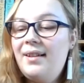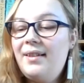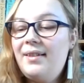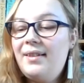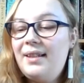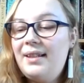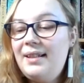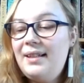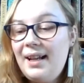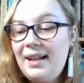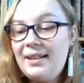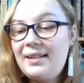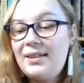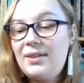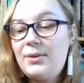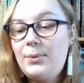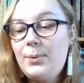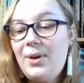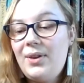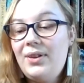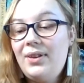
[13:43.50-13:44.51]
The next
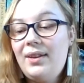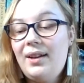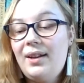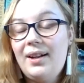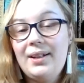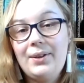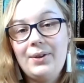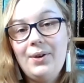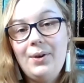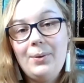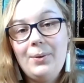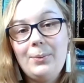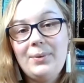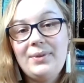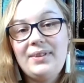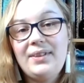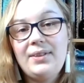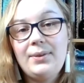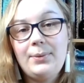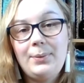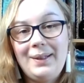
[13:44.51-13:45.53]
one that I got was
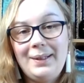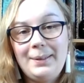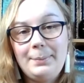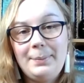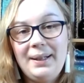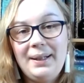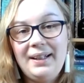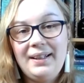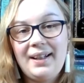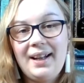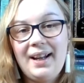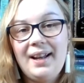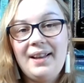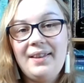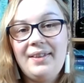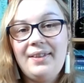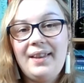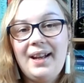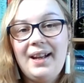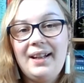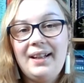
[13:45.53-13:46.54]
a sweets pick, and
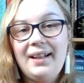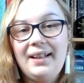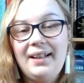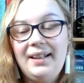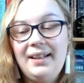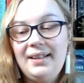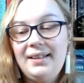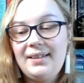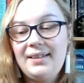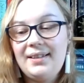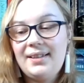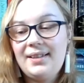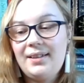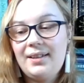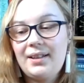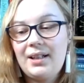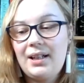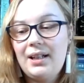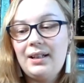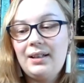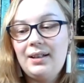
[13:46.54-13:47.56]
that is the
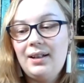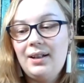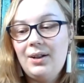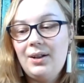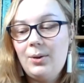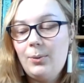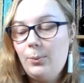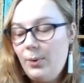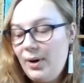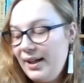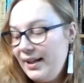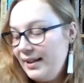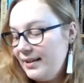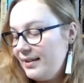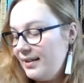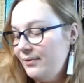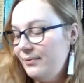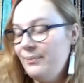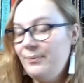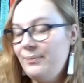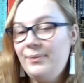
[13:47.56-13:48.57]
colour white.
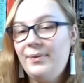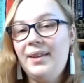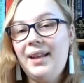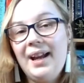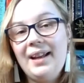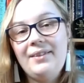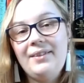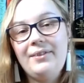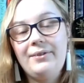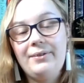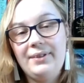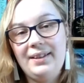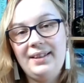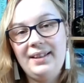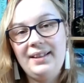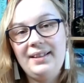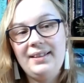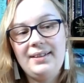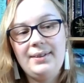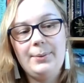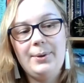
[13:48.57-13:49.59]
And for
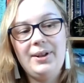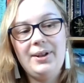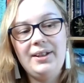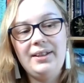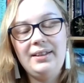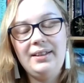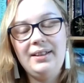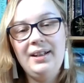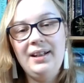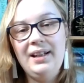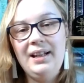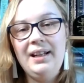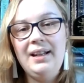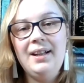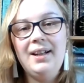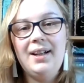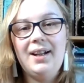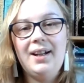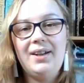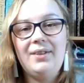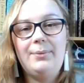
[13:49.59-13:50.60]
this one,
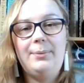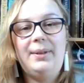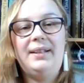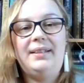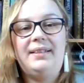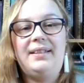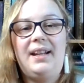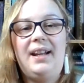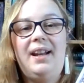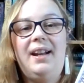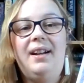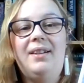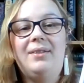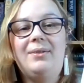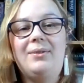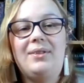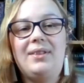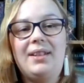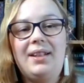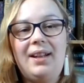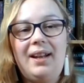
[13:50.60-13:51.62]
I've picked
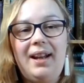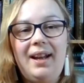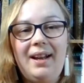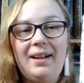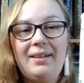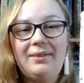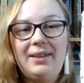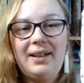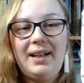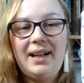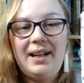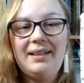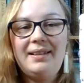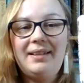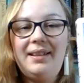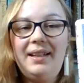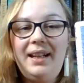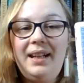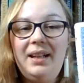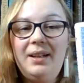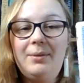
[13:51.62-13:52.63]
out
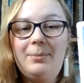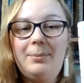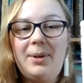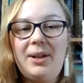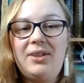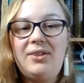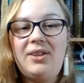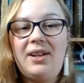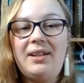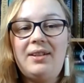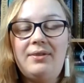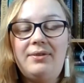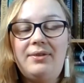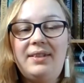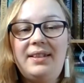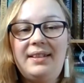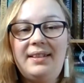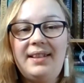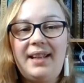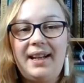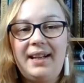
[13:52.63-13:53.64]
Ariadne by Jennifer
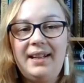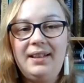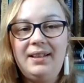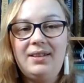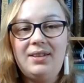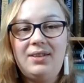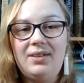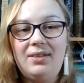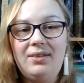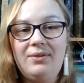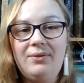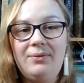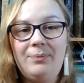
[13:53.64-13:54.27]
Saint.